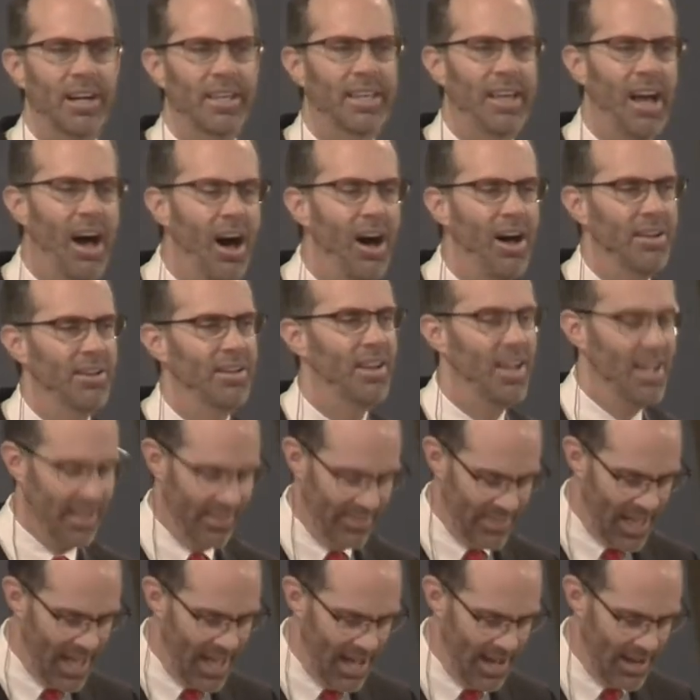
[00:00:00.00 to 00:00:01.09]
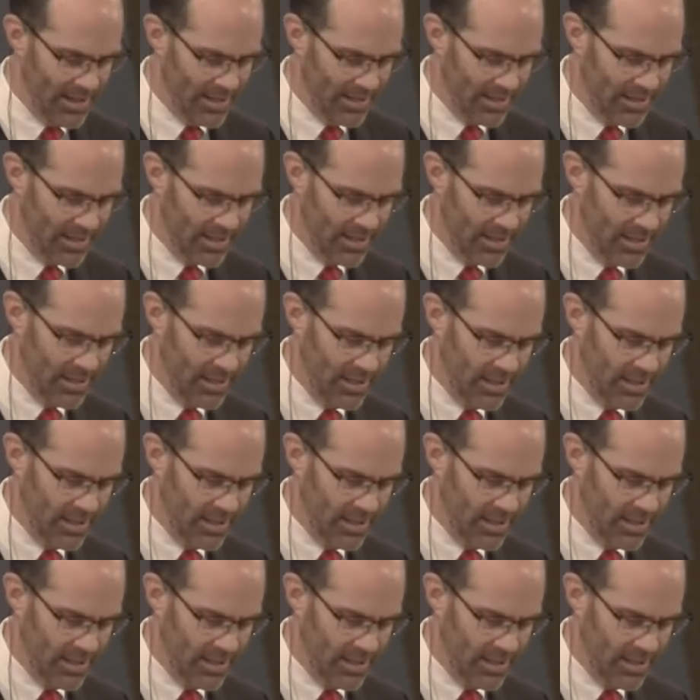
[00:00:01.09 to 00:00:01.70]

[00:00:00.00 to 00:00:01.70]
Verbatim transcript: a God like that?